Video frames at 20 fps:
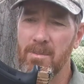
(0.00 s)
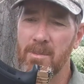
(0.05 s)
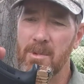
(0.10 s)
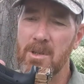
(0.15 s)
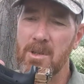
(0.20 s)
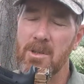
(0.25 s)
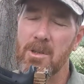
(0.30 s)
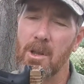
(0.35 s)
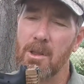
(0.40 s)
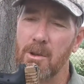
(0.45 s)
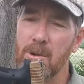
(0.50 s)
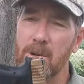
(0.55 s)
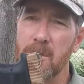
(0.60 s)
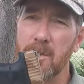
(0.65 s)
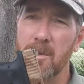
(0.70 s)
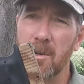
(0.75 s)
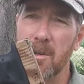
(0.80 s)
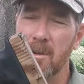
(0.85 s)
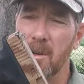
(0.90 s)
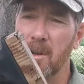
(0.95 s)
this is a third
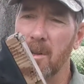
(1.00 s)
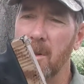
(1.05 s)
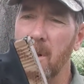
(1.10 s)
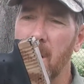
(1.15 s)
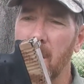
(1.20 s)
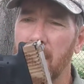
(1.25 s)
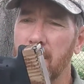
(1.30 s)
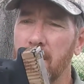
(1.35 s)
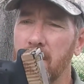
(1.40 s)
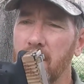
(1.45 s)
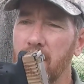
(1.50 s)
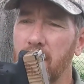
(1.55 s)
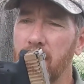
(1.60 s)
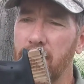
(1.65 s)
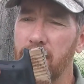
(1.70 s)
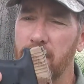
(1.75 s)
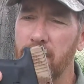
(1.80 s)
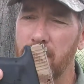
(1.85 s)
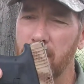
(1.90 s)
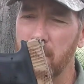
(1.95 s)

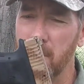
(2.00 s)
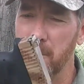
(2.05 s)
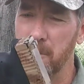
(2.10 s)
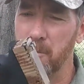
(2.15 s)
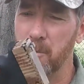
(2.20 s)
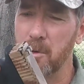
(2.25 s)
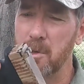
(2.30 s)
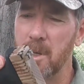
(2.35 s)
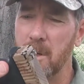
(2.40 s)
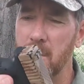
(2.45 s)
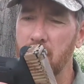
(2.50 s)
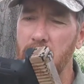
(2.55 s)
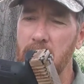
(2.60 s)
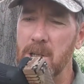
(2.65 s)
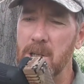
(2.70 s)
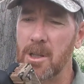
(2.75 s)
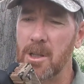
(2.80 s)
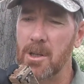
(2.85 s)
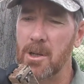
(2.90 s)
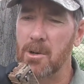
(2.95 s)
or fourth
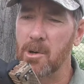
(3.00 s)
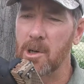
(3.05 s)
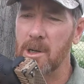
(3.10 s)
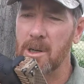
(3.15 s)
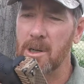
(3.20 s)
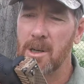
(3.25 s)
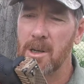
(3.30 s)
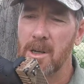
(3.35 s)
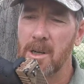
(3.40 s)
generation lower,